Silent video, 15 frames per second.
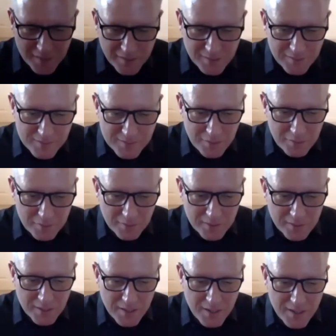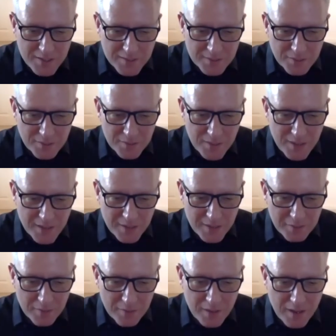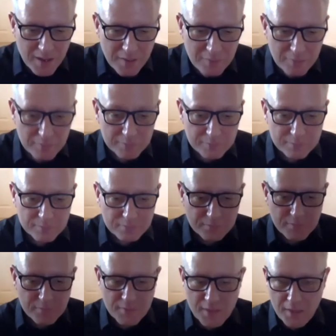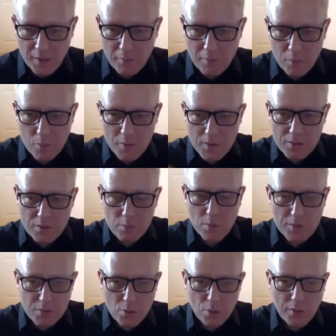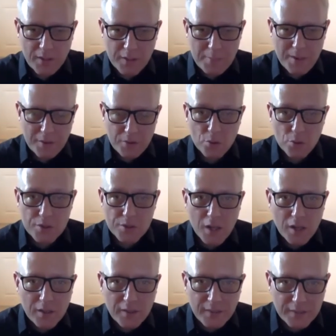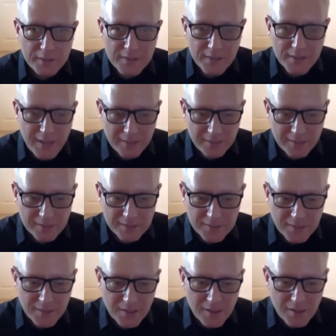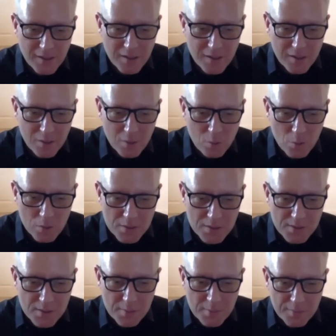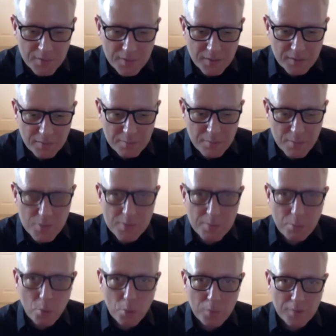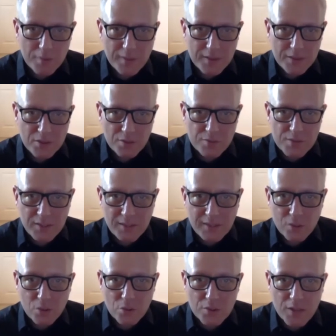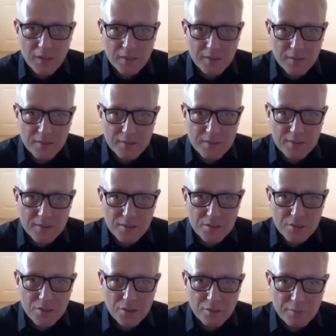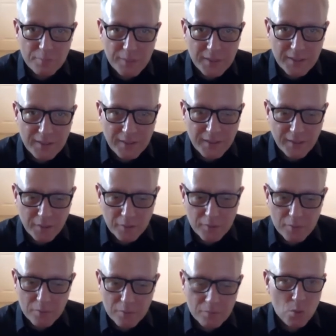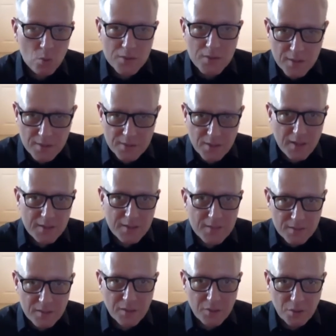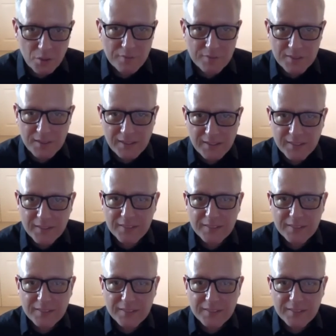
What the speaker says: So can I ask you now, you know, we're talking about your journey to Kent. What are some of the most important things you've seen or done since you've been here? What are the sights that you have seen?